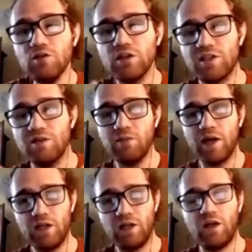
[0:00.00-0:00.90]
the sum
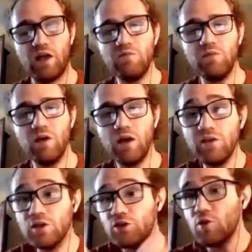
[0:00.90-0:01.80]
binding game in
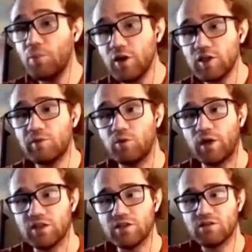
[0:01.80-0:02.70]
the two possible
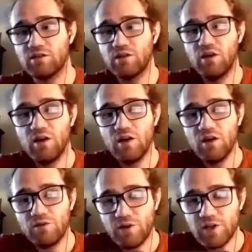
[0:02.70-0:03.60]
ways.
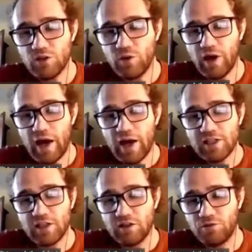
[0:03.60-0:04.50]
First, we
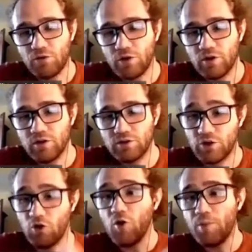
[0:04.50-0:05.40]
ask it for
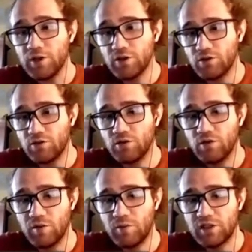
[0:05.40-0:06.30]
to open to
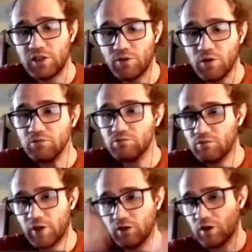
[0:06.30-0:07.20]
the bit zero.
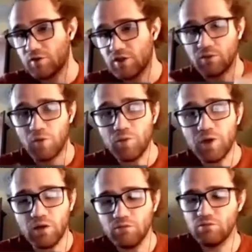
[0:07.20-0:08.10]
It'll give us some
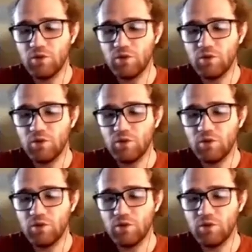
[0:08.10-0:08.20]
opening.